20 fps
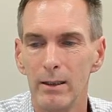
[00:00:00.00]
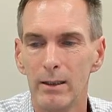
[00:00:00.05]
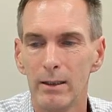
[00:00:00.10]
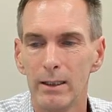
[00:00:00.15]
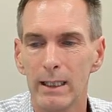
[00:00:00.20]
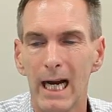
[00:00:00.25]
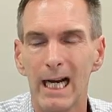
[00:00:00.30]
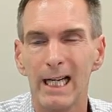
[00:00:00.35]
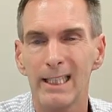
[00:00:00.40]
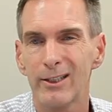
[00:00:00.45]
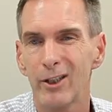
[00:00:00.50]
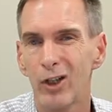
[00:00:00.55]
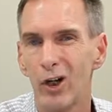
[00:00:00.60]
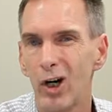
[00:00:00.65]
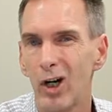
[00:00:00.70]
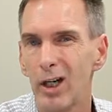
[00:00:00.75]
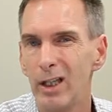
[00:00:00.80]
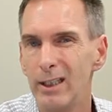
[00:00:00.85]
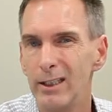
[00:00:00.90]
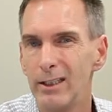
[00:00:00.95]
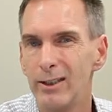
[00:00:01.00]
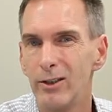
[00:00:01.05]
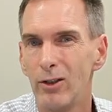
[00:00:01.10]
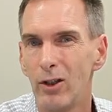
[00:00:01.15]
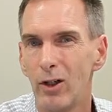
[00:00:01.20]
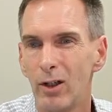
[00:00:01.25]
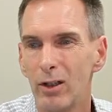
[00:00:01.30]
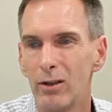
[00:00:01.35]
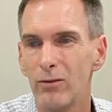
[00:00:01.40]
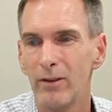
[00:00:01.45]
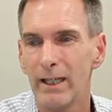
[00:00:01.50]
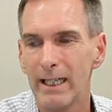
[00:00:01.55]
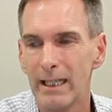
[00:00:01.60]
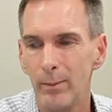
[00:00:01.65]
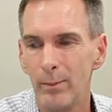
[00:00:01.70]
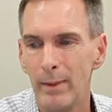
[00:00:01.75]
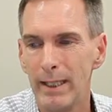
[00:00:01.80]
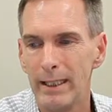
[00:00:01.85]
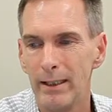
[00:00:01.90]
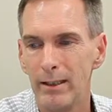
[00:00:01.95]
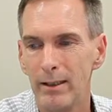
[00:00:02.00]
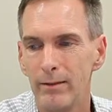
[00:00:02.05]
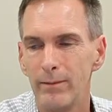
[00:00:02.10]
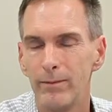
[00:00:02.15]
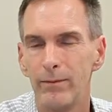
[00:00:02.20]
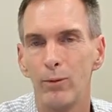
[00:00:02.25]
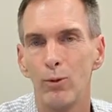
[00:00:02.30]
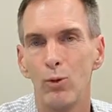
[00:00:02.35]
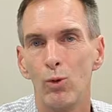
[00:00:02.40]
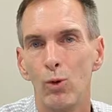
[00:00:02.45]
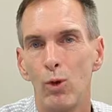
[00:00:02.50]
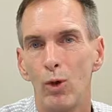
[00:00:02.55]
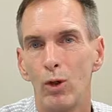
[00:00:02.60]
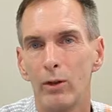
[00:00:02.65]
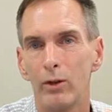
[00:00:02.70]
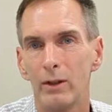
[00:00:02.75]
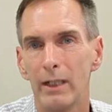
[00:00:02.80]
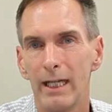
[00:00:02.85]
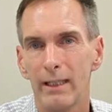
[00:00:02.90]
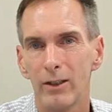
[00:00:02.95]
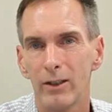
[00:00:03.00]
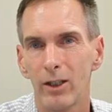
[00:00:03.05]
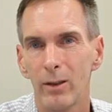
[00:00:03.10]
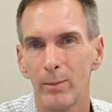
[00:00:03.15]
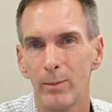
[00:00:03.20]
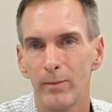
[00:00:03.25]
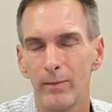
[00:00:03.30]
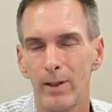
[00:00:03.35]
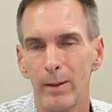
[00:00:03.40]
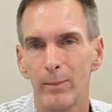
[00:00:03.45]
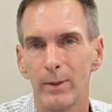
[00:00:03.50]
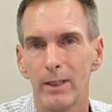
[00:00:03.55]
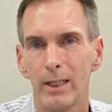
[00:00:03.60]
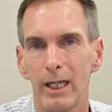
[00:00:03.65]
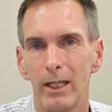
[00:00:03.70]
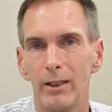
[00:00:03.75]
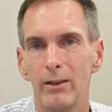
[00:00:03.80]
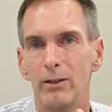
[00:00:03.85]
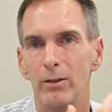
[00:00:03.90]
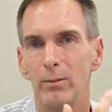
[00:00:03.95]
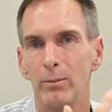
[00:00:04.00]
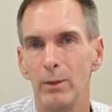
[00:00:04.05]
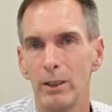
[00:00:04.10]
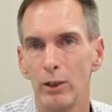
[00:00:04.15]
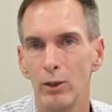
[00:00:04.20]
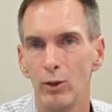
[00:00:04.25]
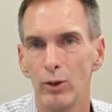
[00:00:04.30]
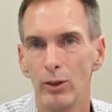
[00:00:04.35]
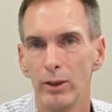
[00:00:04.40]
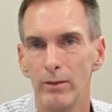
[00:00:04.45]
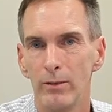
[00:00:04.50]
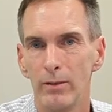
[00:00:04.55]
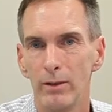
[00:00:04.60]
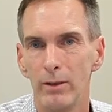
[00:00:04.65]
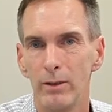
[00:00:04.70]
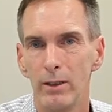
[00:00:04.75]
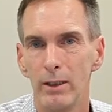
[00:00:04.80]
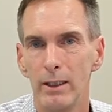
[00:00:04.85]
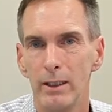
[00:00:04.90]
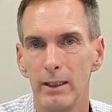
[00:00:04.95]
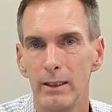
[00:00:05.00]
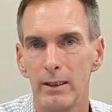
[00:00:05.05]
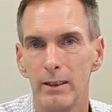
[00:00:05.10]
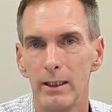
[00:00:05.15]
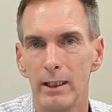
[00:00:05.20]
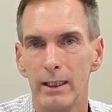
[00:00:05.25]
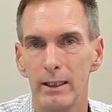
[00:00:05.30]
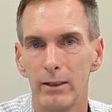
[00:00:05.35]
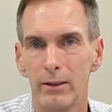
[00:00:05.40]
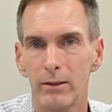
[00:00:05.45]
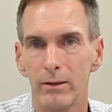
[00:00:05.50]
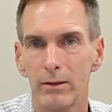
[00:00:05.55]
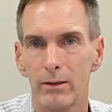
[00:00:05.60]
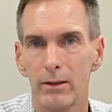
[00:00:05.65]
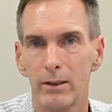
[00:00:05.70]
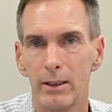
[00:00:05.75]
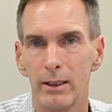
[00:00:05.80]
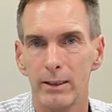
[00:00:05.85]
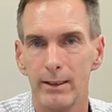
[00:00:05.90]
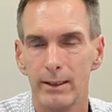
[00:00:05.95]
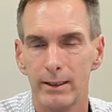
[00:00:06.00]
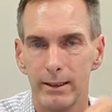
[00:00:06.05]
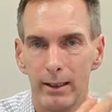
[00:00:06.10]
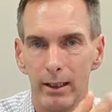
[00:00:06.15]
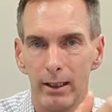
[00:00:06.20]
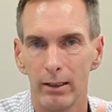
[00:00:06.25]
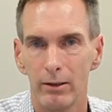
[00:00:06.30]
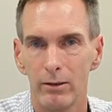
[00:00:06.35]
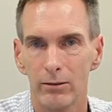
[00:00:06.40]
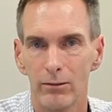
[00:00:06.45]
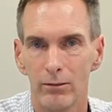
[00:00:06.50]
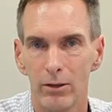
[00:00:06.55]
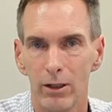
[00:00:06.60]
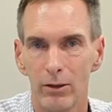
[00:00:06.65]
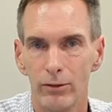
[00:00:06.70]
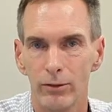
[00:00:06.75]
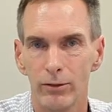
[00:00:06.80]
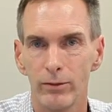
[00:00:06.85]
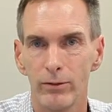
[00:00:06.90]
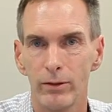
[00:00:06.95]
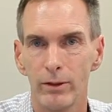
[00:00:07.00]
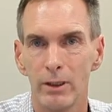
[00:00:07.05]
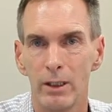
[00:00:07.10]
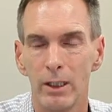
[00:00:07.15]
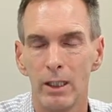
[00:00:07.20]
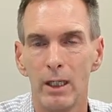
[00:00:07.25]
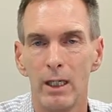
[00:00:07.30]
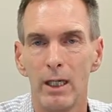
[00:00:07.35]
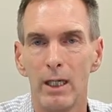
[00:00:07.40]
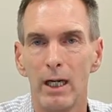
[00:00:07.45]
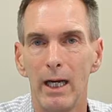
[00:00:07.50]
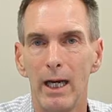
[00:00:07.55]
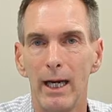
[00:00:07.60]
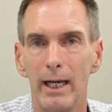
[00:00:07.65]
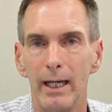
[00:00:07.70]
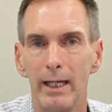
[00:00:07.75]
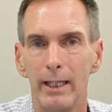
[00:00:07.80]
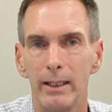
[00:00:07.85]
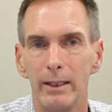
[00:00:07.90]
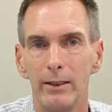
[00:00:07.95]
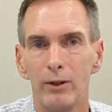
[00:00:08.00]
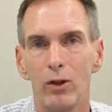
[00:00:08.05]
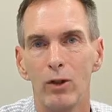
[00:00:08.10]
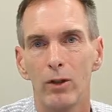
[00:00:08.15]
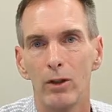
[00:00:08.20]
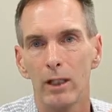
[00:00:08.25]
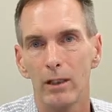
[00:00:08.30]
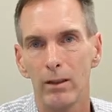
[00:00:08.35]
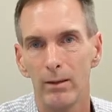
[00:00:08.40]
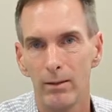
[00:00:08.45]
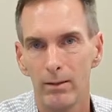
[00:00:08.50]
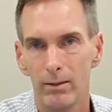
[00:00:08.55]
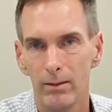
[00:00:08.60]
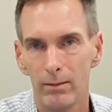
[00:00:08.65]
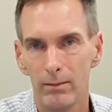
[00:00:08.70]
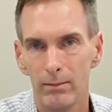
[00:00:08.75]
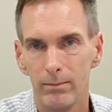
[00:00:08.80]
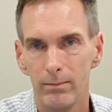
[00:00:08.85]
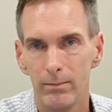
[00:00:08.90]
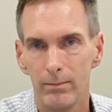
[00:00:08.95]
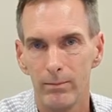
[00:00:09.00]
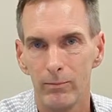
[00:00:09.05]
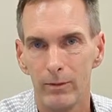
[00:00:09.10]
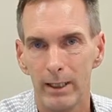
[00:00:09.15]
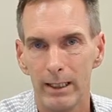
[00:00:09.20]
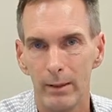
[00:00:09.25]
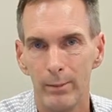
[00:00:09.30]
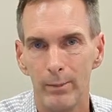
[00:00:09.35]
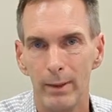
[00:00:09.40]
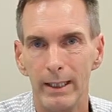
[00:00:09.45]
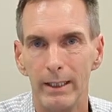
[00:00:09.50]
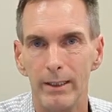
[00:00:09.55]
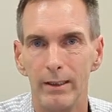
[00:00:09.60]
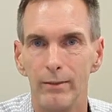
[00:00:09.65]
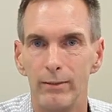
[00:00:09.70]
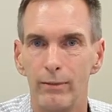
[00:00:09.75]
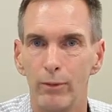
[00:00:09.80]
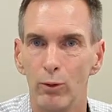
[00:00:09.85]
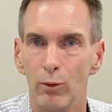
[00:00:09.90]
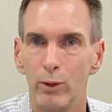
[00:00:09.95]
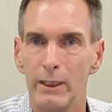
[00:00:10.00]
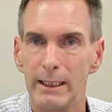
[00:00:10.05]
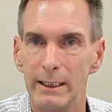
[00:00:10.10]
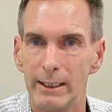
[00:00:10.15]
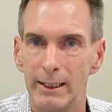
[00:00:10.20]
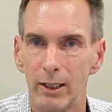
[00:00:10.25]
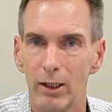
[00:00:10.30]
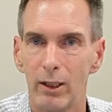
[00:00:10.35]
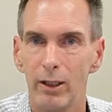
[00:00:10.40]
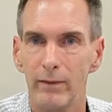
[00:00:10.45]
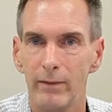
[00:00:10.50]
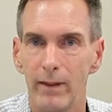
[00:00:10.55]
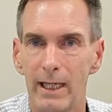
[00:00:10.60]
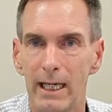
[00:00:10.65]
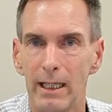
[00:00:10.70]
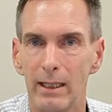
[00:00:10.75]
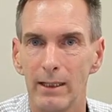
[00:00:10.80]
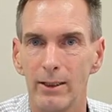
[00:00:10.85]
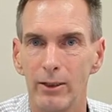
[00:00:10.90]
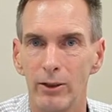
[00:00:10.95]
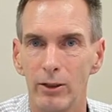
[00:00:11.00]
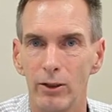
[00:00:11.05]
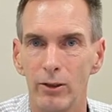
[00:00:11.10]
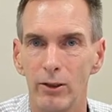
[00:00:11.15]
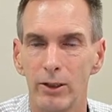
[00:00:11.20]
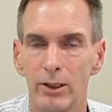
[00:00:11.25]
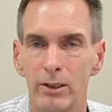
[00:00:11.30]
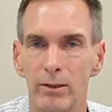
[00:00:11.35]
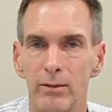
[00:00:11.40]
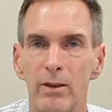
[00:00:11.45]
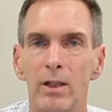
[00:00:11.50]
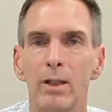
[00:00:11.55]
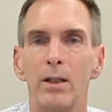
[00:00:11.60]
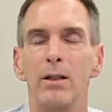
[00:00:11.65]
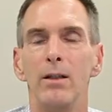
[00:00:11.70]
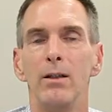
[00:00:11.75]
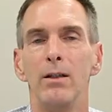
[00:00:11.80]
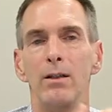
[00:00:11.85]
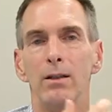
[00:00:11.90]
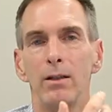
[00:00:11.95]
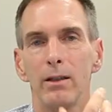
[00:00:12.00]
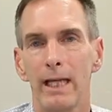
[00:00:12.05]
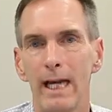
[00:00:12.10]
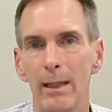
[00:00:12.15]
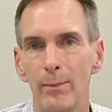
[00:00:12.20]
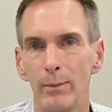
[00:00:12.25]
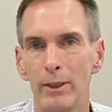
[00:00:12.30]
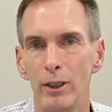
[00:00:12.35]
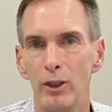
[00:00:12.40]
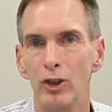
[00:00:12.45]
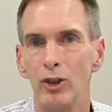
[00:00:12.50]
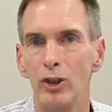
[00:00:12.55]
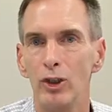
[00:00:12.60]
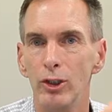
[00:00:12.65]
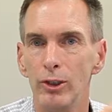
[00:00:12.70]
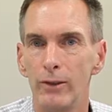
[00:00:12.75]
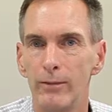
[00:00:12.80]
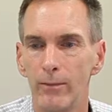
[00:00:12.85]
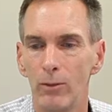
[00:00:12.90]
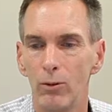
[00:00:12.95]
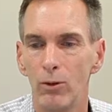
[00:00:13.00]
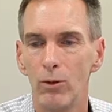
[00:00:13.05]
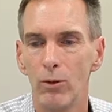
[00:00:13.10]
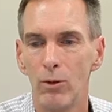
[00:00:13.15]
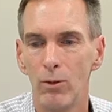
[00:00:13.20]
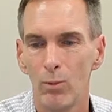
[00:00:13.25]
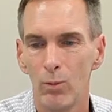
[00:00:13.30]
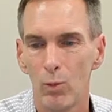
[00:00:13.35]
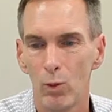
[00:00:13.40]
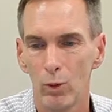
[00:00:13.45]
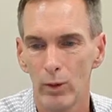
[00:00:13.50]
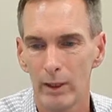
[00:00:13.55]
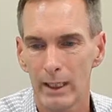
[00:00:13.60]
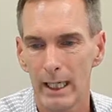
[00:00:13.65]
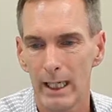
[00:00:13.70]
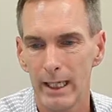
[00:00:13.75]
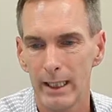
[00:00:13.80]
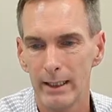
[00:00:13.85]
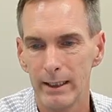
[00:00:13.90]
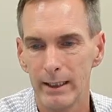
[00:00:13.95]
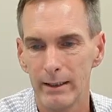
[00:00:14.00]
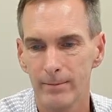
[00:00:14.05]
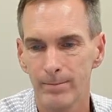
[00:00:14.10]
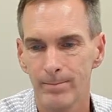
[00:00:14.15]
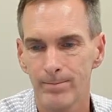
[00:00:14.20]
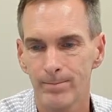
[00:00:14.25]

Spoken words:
Cast iron is not recommended for that type of application because of its corrosion, and not recommended for inside of house use. Can be used for water gardening.